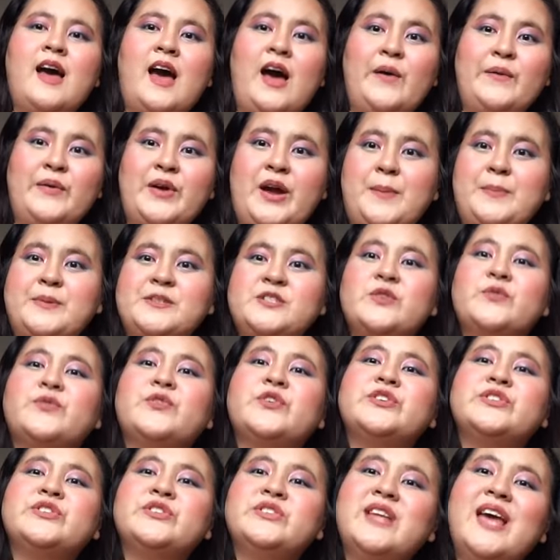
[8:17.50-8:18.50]
our episode
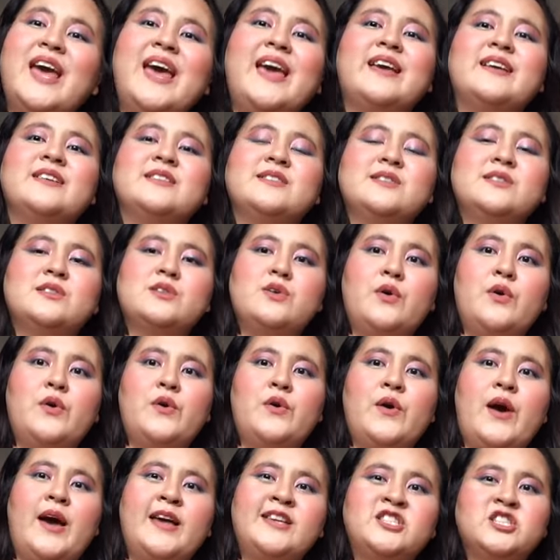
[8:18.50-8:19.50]
for today.
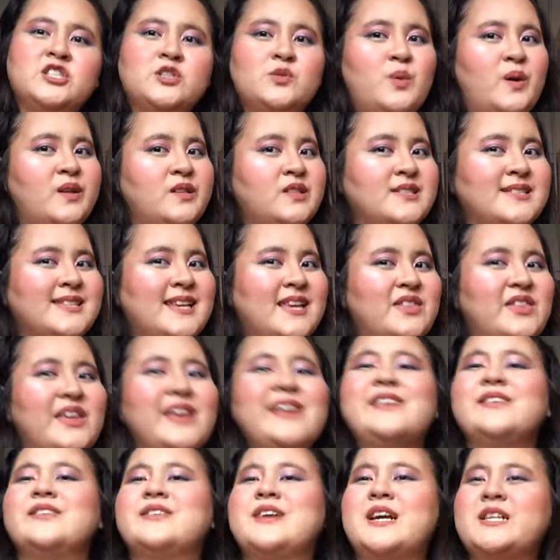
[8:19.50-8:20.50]
So I just want to say
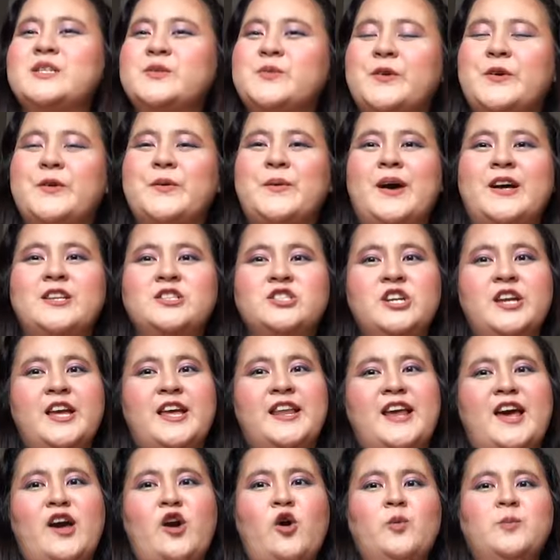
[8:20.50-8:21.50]
thank you guys for watching
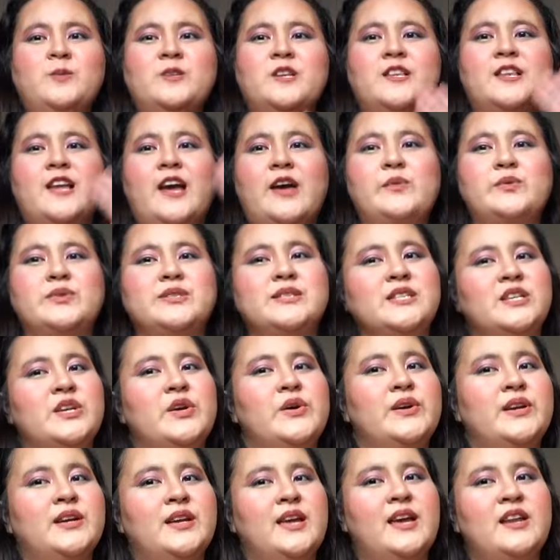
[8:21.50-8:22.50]
and I hope that I will see
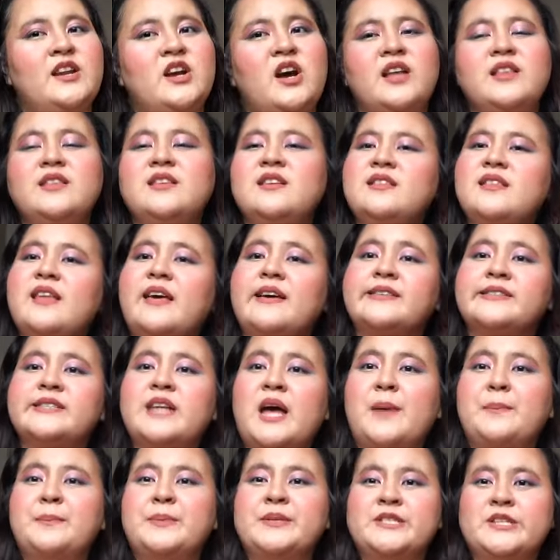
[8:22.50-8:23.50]
you again on the next
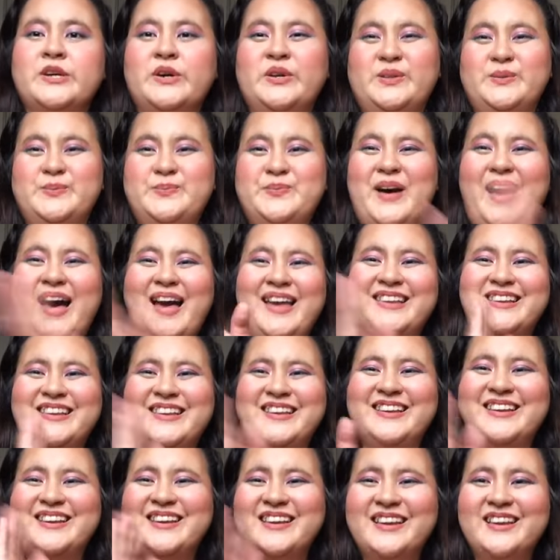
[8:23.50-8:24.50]
episode.
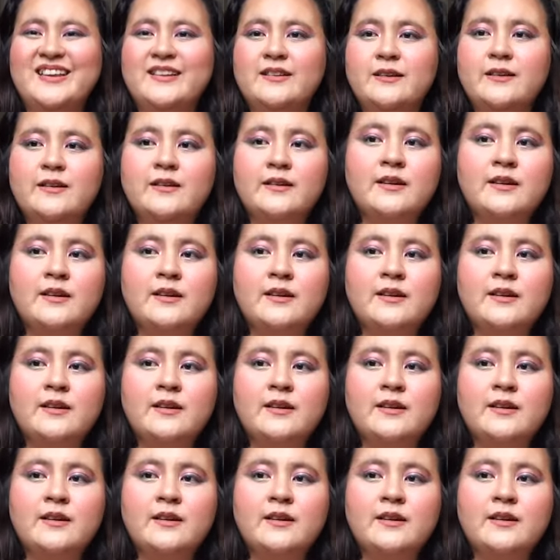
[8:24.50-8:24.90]
Bye!